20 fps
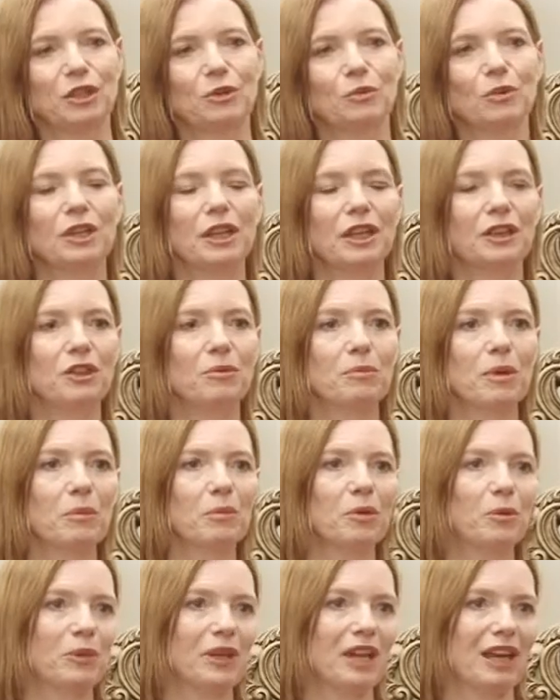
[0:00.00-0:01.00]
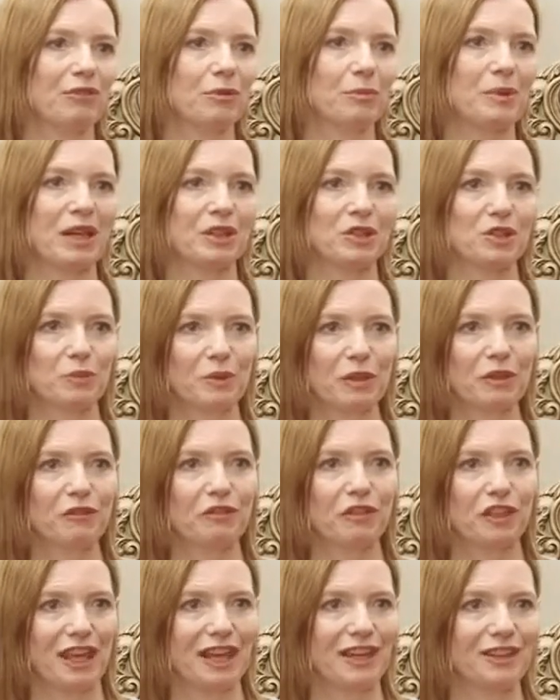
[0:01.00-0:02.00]
Well, at the moment we have about
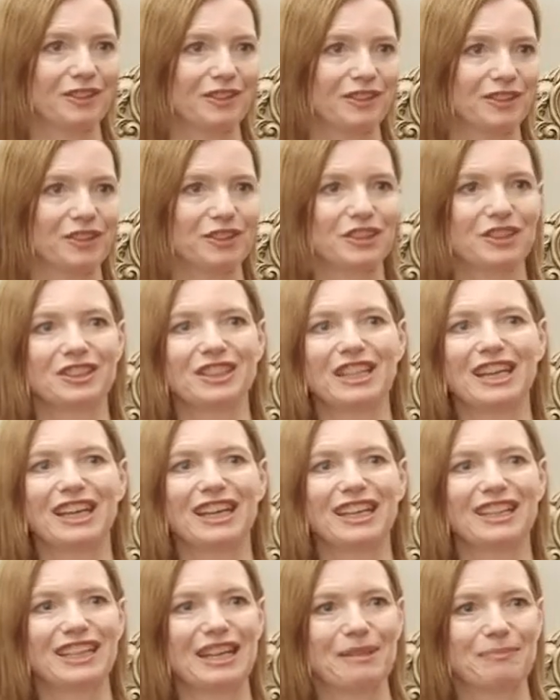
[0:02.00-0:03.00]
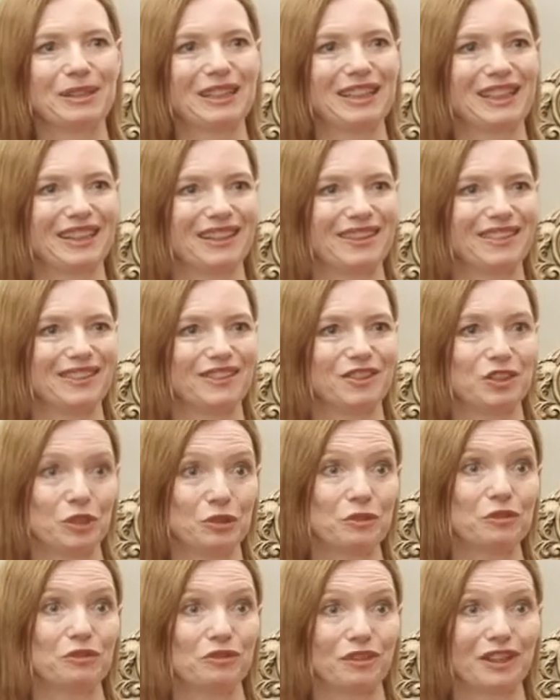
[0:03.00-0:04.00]
12,000 Nepalese
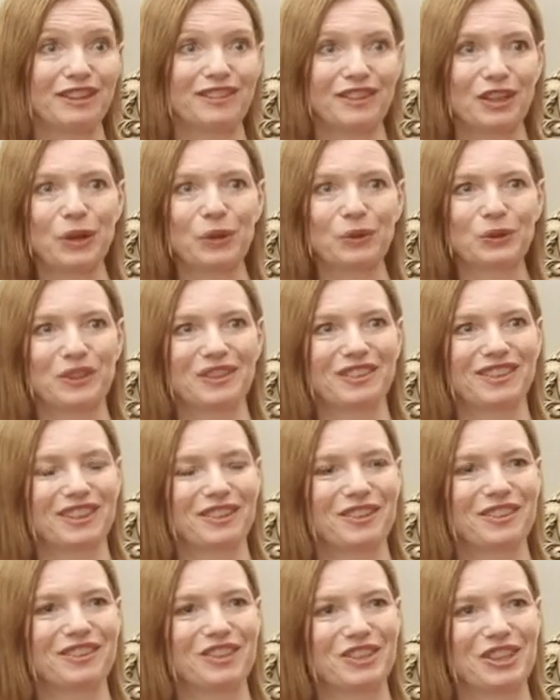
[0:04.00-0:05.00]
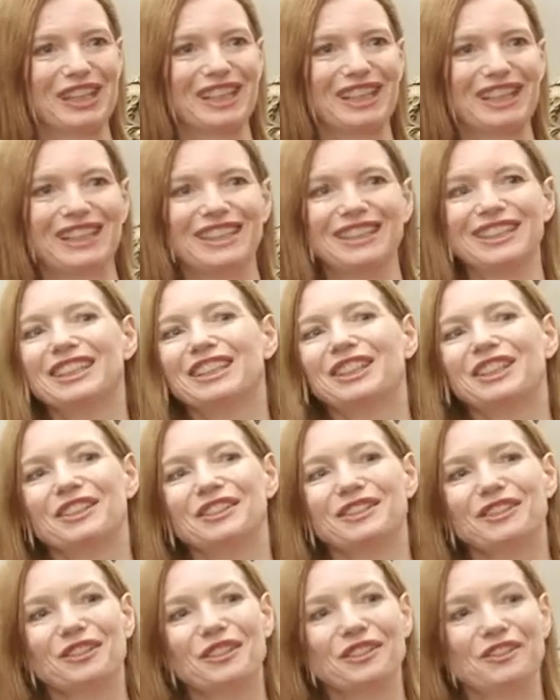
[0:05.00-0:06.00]
student visa holders in Australia.
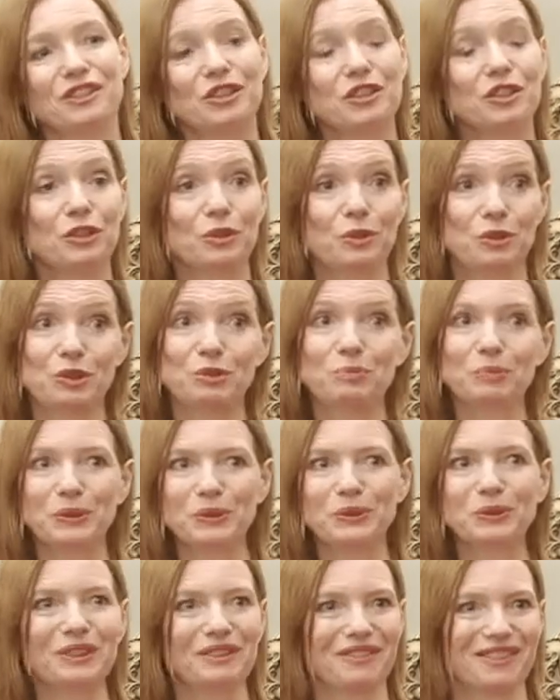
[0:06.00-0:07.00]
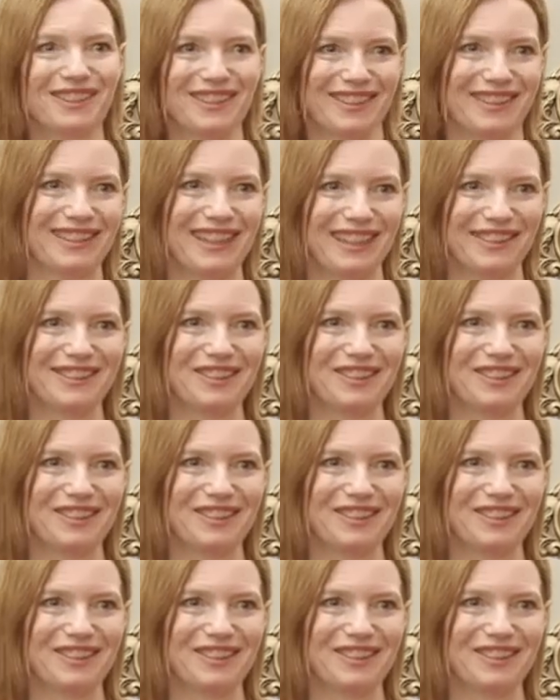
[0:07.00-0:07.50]
So there's a huge pool of success